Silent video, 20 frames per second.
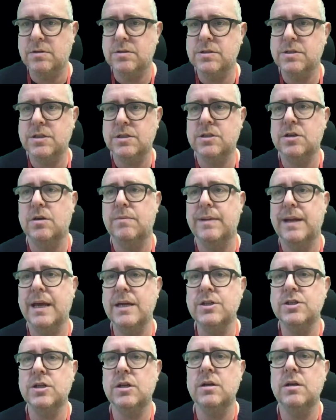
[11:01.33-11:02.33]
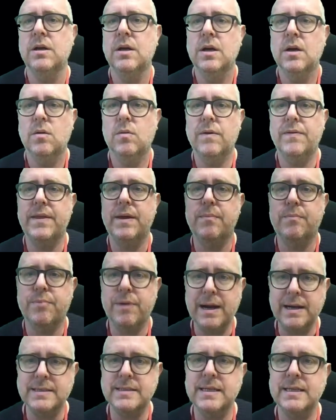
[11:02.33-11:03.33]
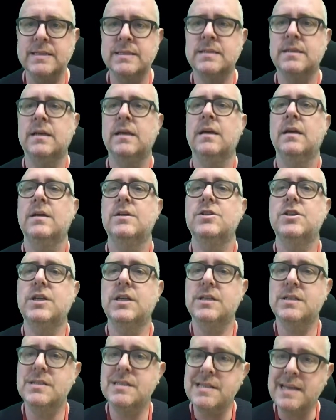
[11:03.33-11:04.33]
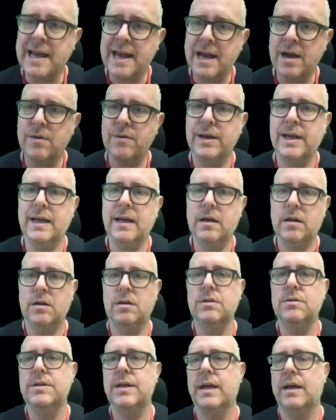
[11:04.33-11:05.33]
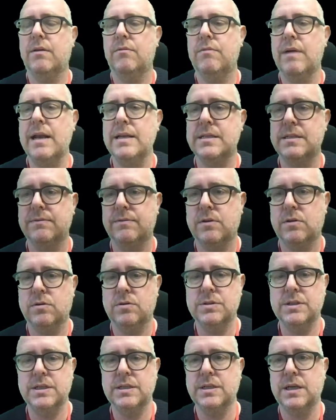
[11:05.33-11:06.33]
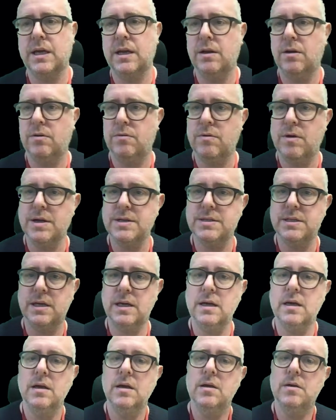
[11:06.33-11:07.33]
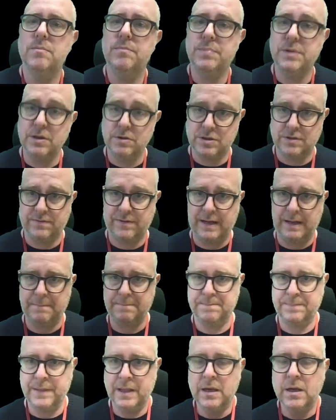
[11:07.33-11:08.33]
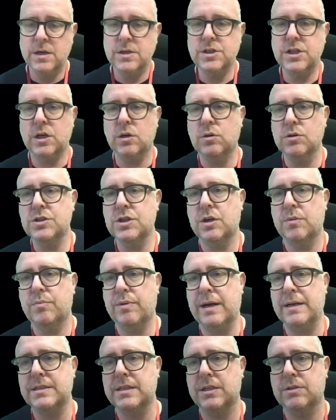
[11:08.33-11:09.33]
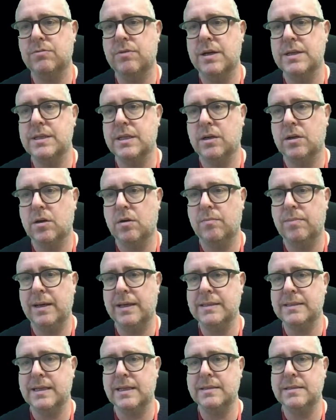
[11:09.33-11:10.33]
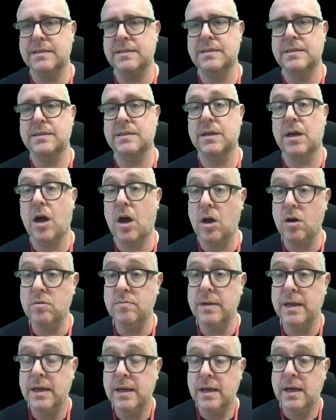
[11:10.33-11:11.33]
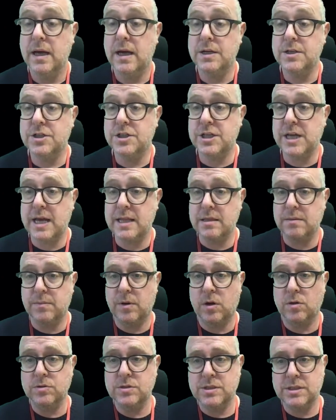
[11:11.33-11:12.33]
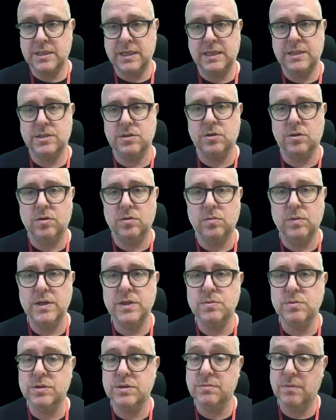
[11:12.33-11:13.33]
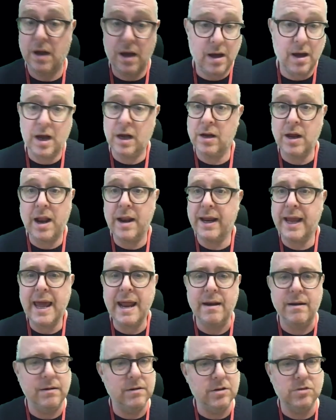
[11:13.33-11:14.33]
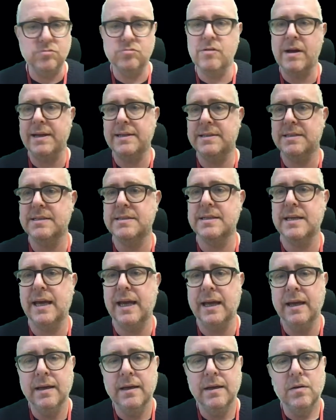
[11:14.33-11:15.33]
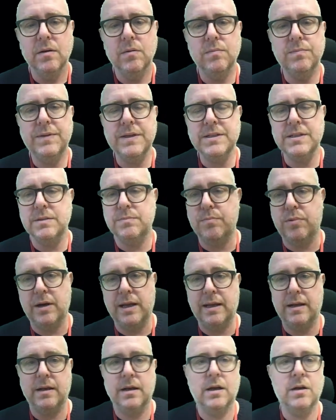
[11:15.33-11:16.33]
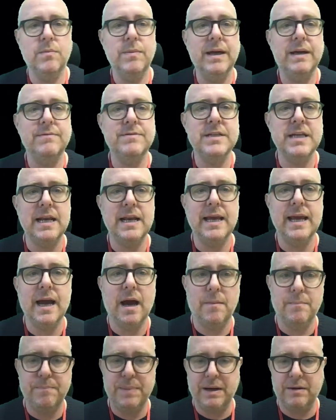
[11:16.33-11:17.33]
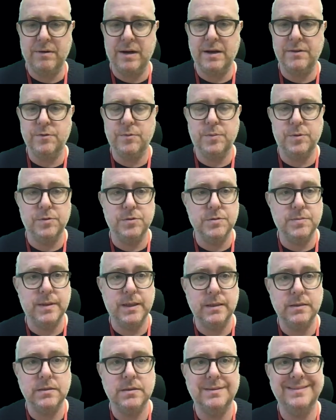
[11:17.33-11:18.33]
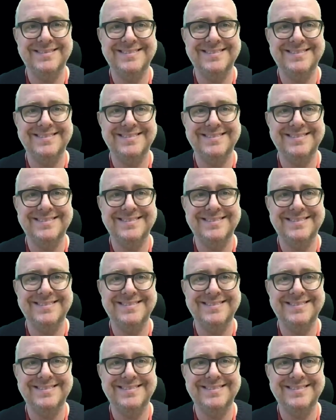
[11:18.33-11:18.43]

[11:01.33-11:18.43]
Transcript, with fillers: determination when they practiced, she is now including relative clauses in her writing, beautifully. She also practiced writing complex sentences at home and shared them on Seesaw, which was, again, great to see. This is brilliant. Can we give Tilly a big round of applause, please?